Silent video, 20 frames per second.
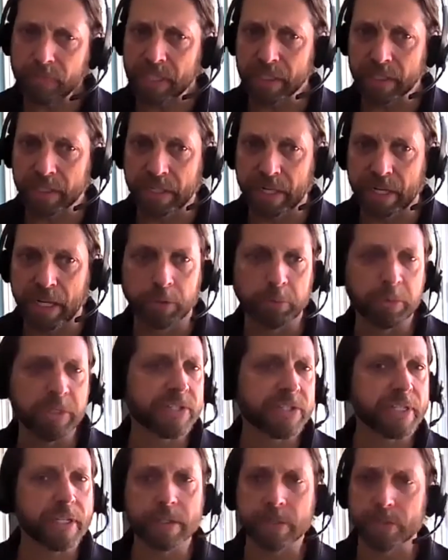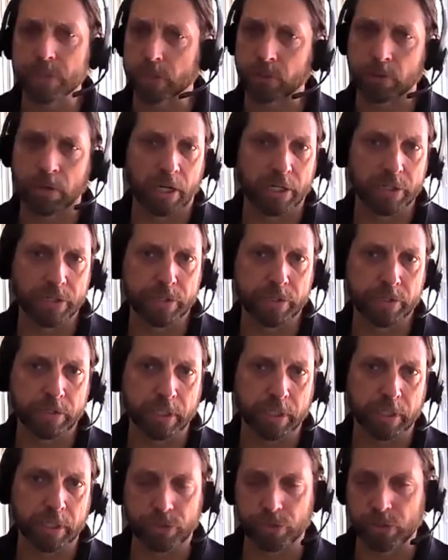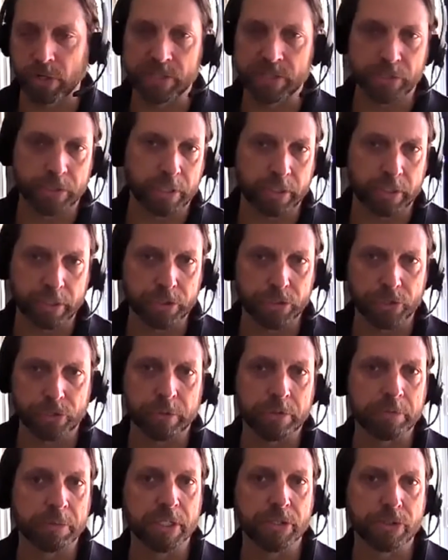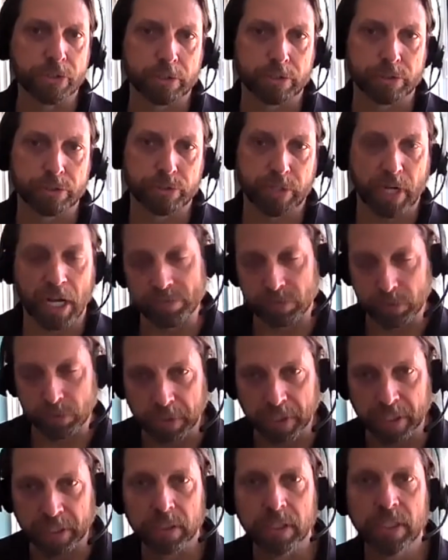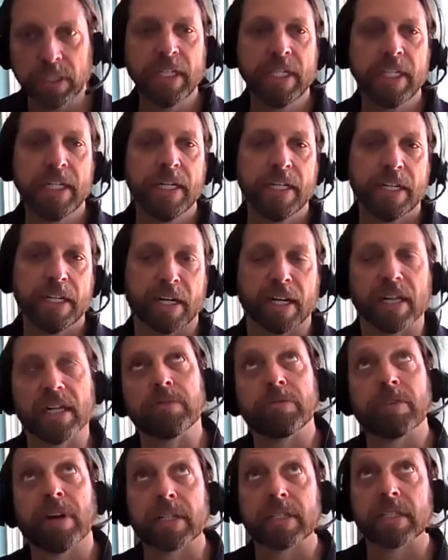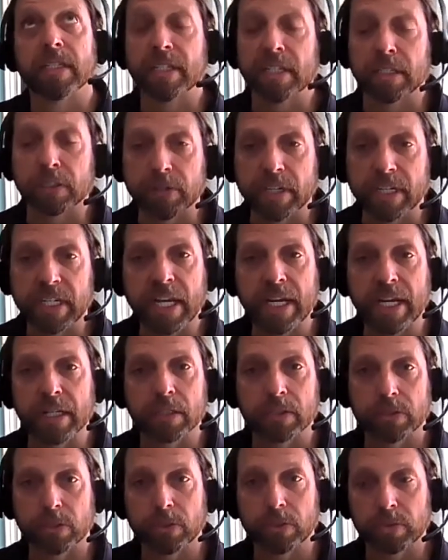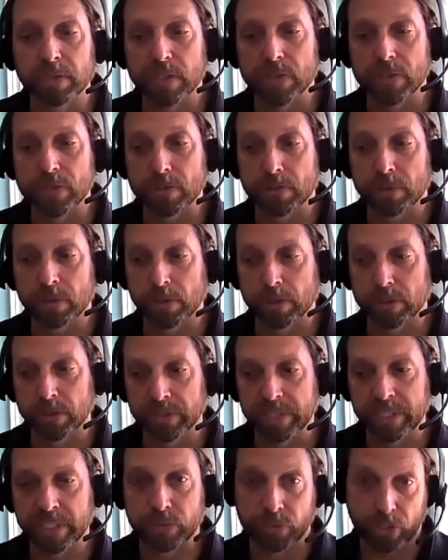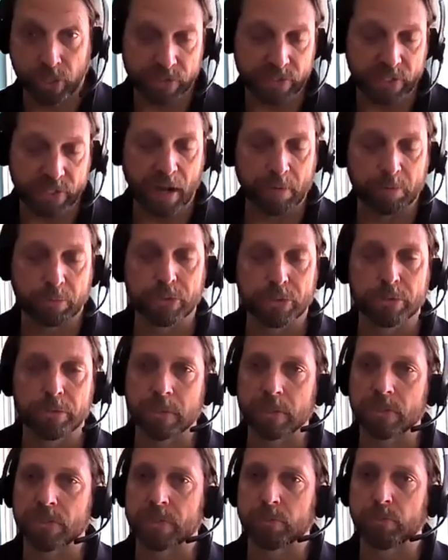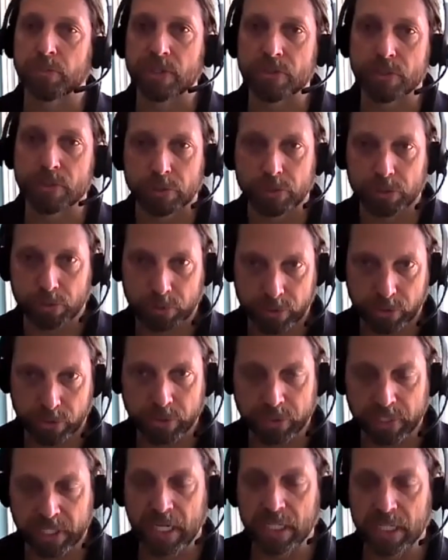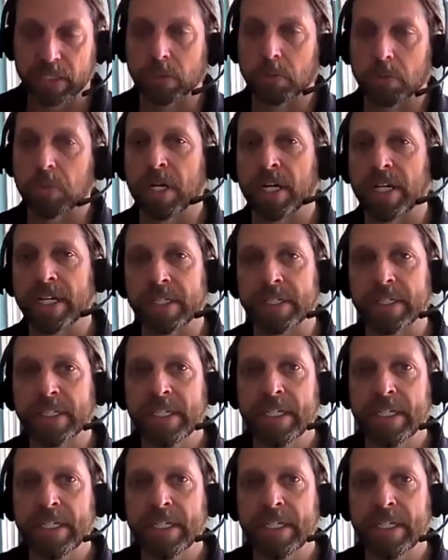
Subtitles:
And we see this across transit industry research everywhere. In fact, a great anecdote is currently CityLAB was doing some research, so it's Canada-wide,